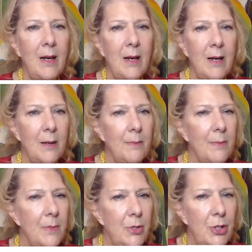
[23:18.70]

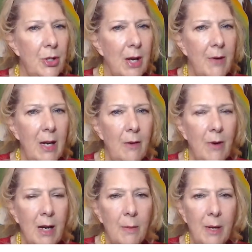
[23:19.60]
Do you have any
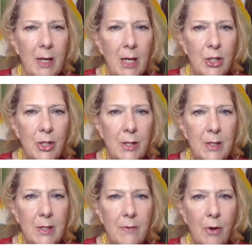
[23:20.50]

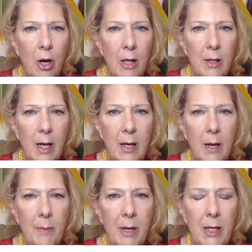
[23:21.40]
recommendations for online
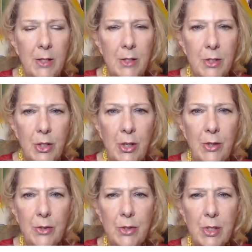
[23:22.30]
companies
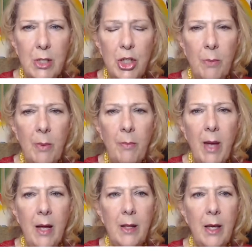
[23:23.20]
used to ship a
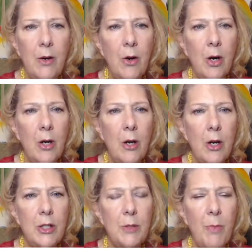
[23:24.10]
pallet or
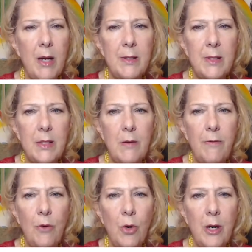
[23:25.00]
large boxes to
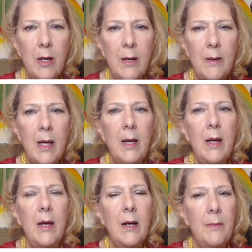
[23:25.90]
Florida?
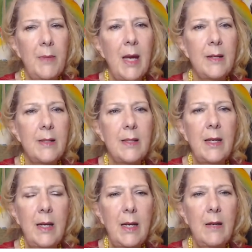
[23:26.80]
Yes,
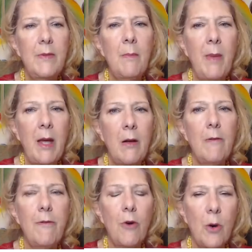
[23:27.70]
any of the
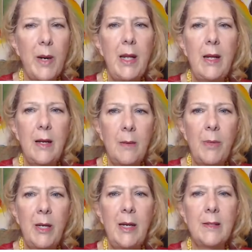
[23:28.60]
mail forwarding
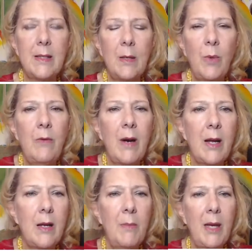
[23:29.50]
companies that we
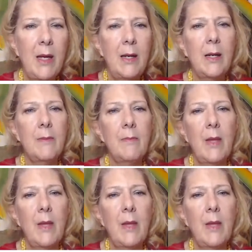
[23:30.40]
recommend,